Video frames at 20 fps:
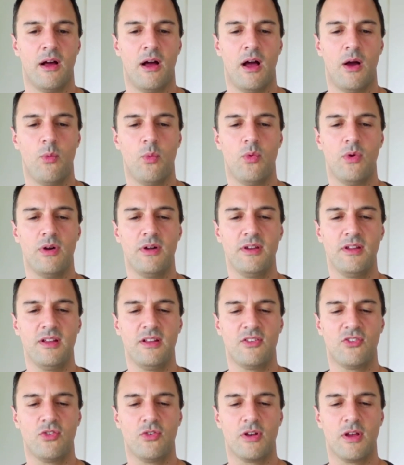I want
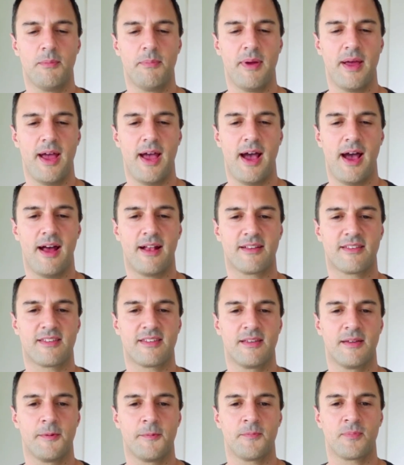to talk
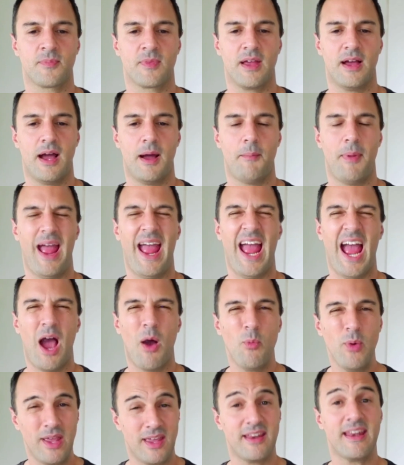about
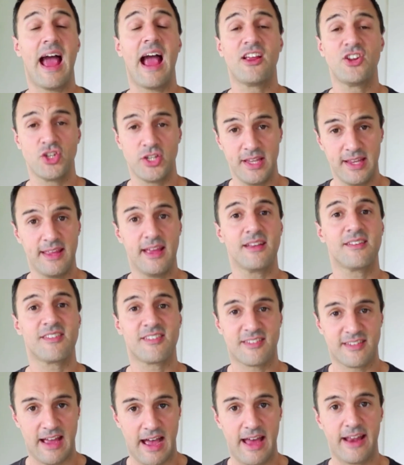how we can actually get
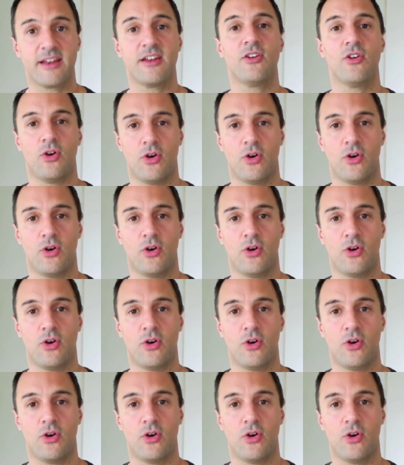started